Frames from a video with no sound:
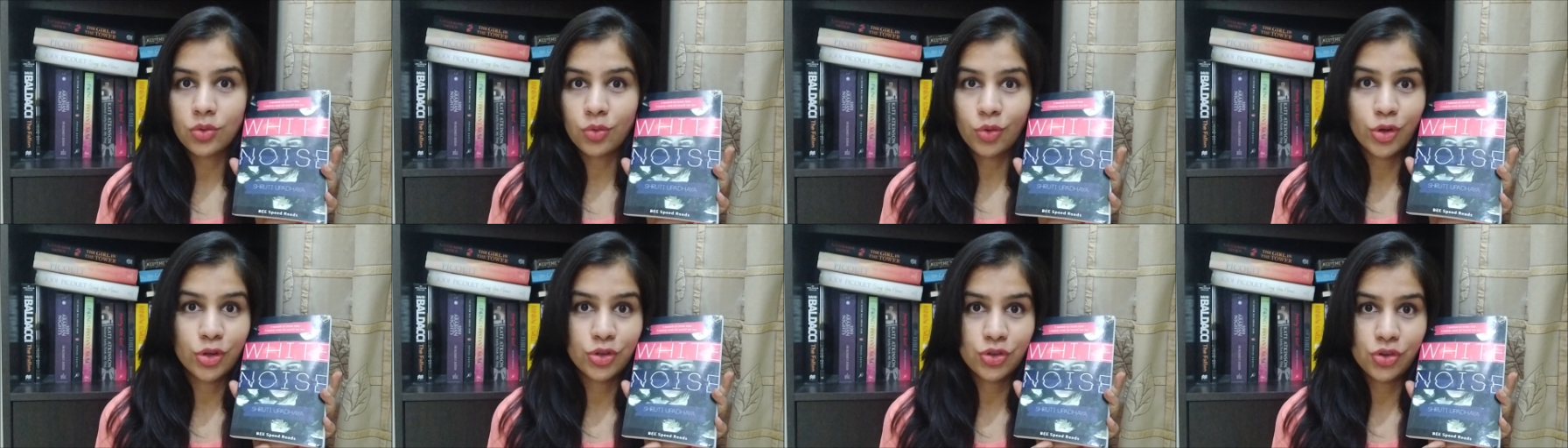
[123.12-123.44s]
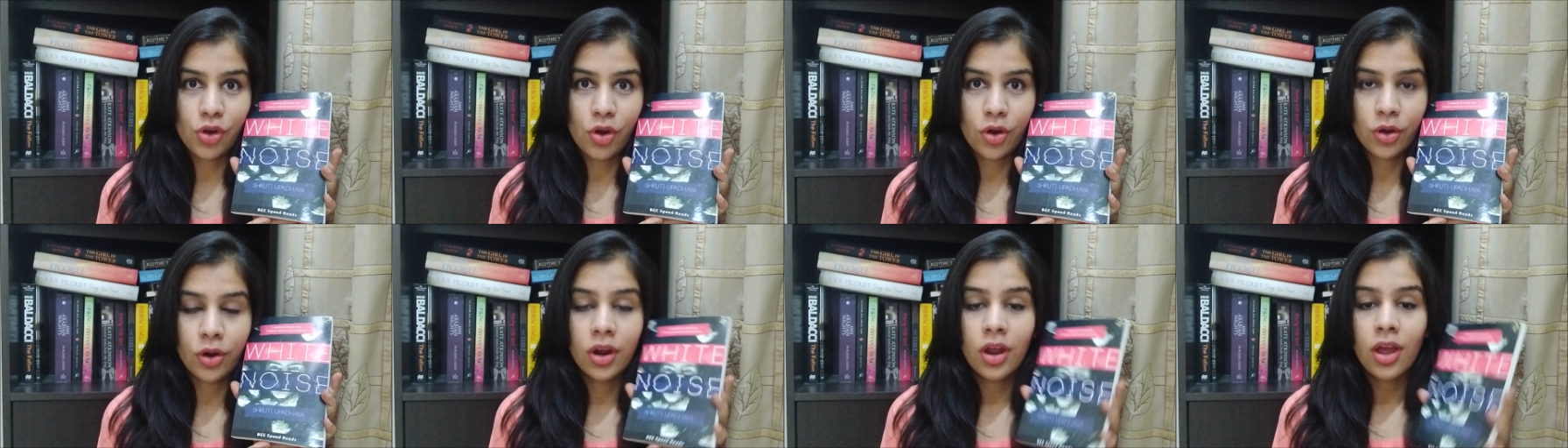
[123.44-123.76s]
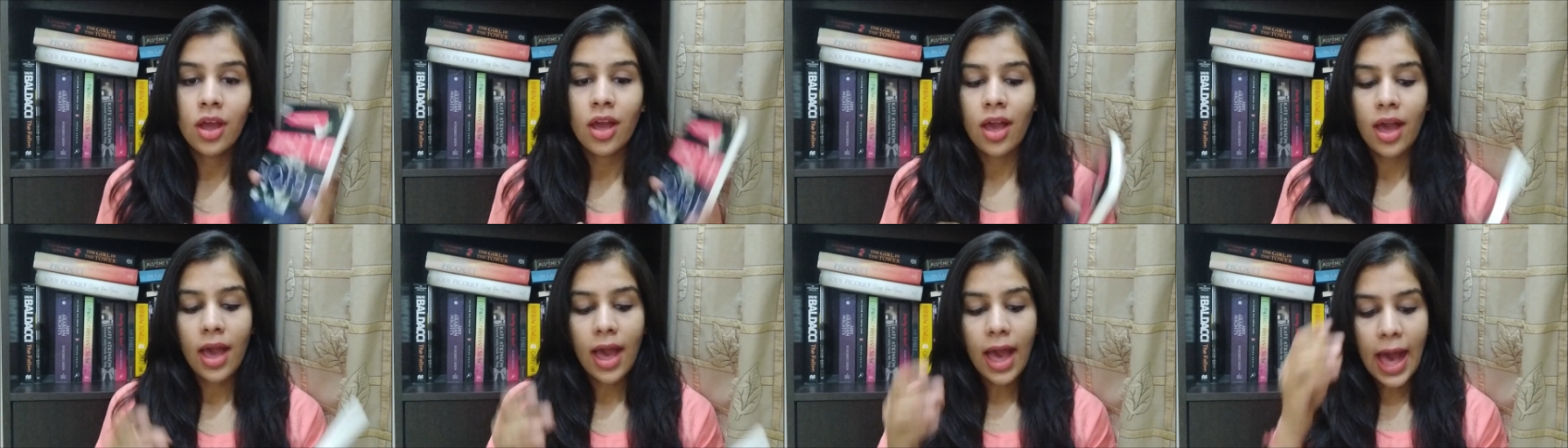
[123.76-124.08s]
to adore.
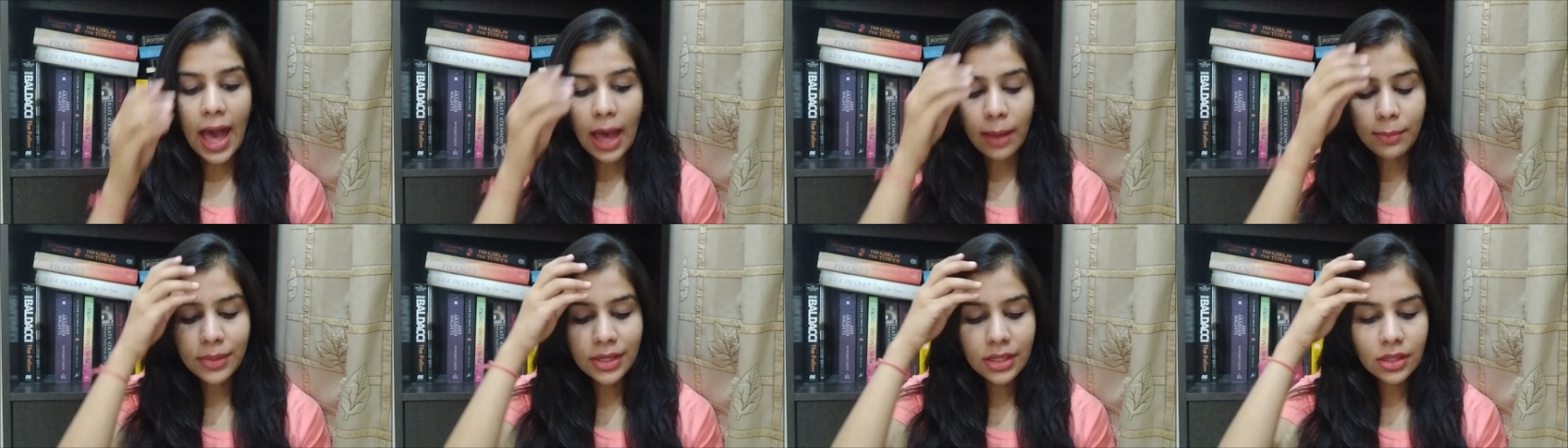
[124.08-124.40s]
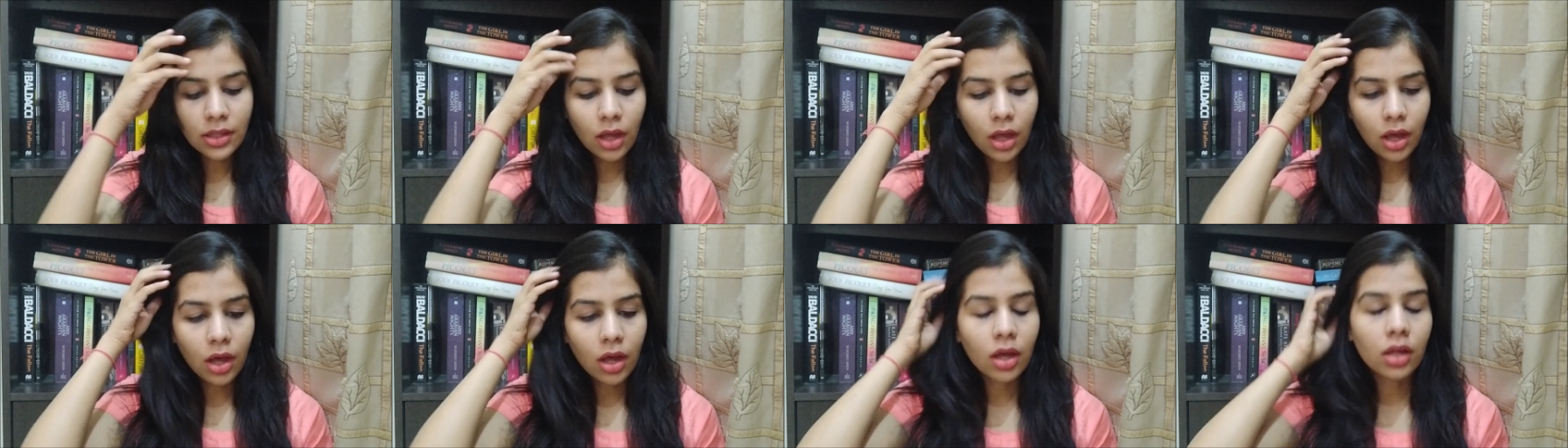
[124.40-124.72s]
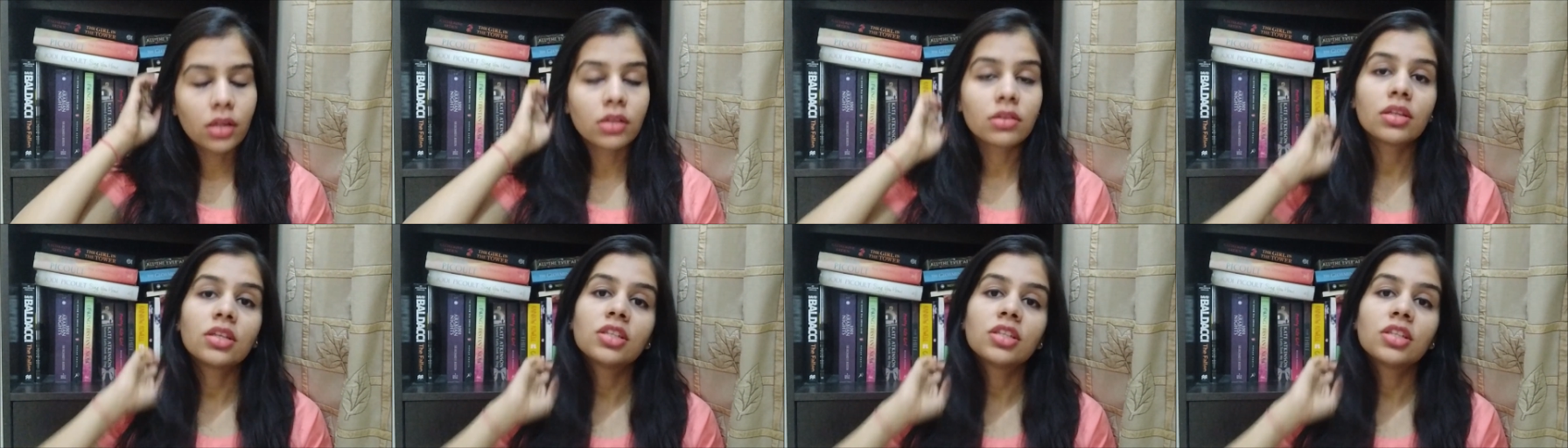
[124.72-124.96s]
I mean,